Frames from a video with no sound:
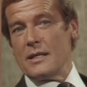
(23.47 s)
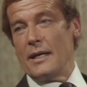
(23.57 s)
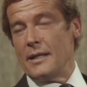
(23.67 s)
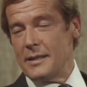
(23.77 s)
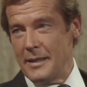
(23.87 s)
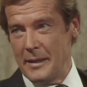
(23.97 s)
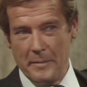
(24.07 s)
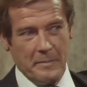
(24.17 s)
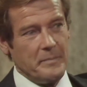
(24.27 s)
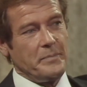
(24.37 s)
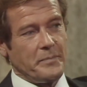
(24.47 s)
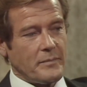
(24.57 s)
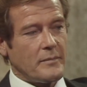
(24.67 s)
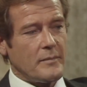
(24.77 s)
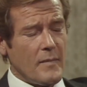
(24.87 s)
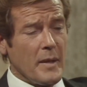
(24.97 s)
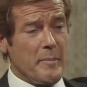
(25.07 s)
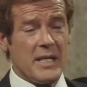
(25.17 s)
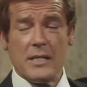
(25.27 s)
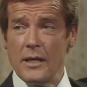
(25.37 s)
they'd um,
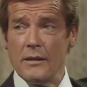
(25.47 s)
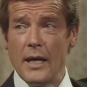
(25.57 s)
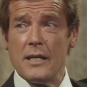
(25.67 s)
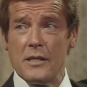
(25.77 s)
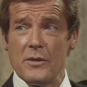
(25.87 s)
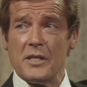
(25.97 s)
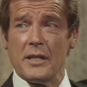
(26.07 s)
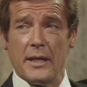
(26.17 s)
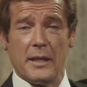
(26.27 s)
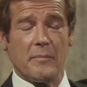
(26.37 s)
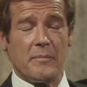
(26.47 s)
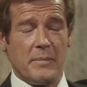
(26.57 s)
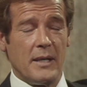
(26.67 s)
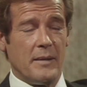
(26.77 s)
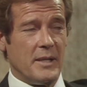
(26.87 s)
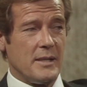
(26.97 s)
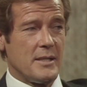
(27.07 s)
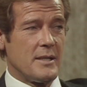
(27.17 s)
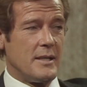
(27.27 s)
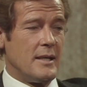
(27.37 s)
been so nice to us in getting
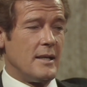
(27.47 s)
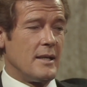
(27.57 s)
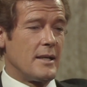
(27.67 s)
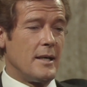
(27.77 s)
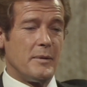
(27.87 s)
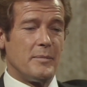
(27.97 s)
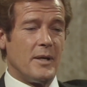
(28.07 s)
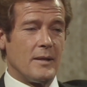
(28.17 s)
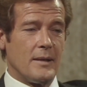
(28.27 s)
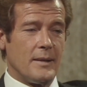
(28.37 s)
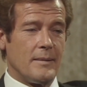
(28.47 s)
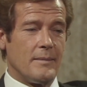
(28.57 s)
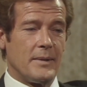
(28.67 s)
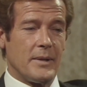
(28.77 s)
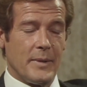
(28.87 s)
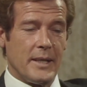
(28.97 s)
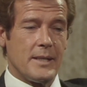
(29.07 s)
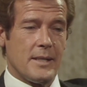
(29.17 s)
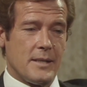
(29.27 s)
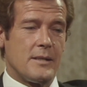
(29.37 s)
permits, Cubby Broccoli. You know, when he
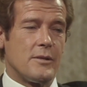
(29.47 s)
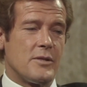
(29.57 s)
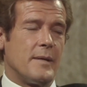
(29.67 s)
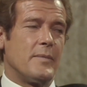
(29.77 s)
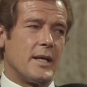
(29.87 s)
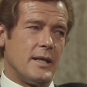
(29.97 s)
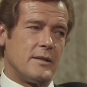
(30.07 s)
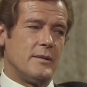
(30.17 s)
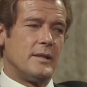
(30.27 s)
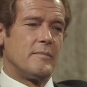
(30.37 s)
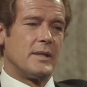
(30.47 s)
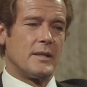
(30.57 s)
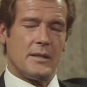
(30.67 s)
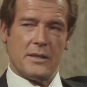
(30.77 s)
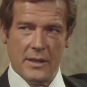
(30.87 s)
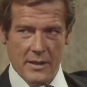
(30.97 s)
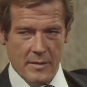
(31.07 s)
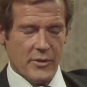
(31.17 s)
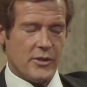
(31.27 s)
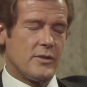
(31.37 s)
says do something, I do it because he is
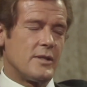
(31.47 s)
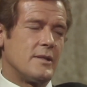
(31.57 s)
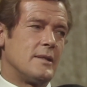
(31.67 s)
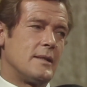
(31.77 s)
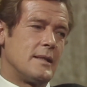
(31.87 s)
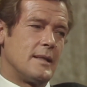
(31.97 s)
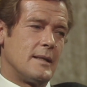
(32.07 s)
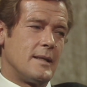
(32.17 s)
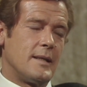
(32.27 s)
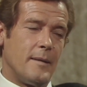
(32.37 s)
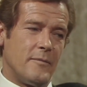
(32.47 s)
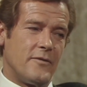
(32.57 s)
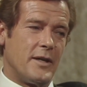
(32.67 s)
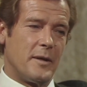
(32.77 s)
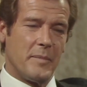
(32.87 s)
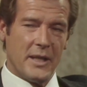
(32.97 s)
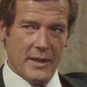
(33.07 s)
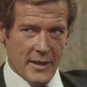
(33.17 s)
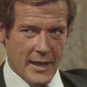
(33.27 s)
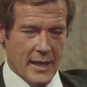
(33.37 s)
the producer and, uh, and I'm a very
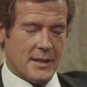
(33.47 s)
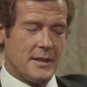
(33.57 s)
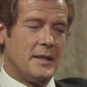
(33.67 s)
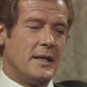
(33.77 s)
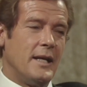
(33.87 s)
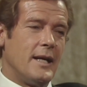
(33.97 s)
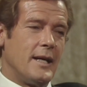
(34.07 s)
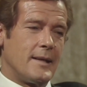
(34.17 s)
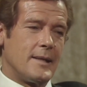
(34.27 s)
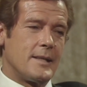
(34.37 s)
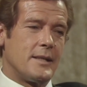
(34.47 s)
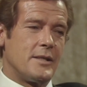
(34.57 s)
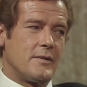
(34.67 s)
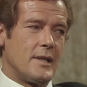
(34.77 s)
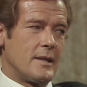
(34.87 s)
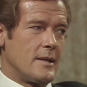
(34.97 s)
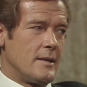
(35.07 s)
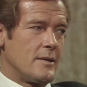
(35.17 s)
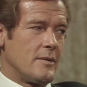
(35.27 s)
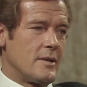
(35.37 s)
obedient actor. Mm-hmm. And he said, You've got to
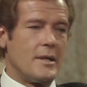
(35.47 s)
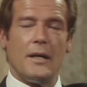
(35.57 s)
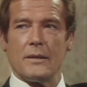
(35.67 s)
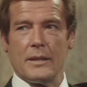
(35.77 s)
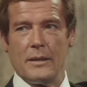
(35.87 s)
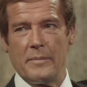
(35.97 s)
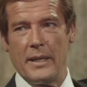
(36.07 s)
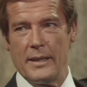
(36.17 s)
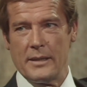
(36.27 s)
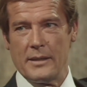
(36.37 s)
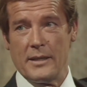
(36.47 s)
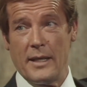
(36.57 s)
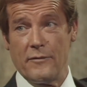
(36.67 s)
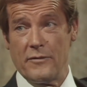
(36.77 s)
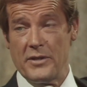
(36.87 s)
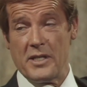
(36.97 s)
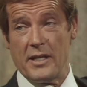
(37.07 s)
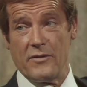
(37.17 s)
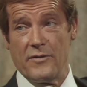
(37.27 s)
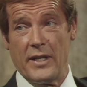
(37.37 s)
go to a cocktail party tonight for the
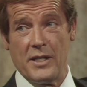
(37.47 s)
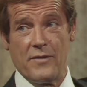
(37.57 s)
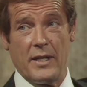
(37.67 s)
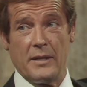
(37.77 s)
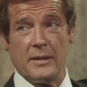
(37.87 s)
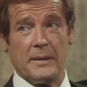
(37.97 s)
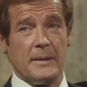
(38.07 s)
Save the Venice Fund.